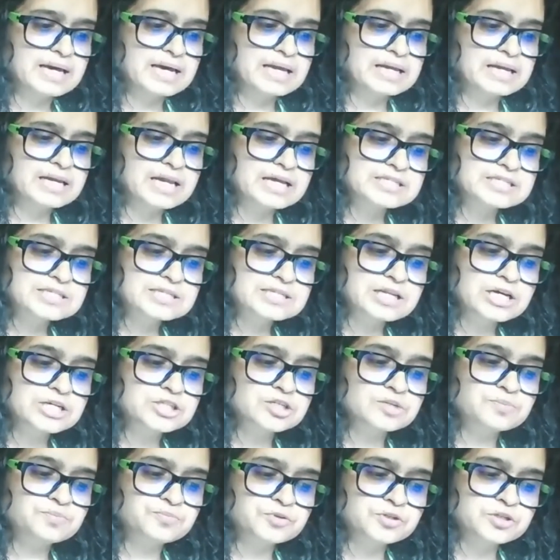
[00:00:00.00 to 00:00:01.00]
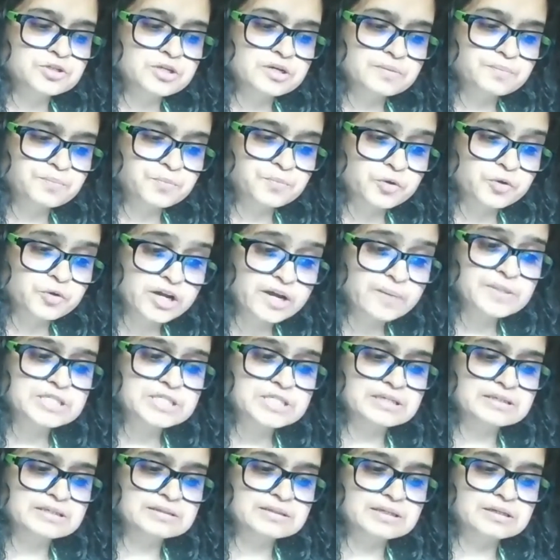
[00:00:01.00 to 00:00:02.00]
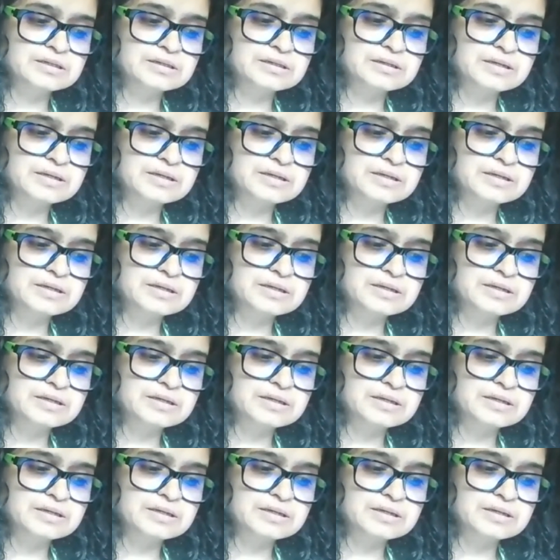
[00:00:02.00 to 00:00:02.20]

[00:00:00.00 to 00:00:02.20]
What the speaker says: legislation prohibiting the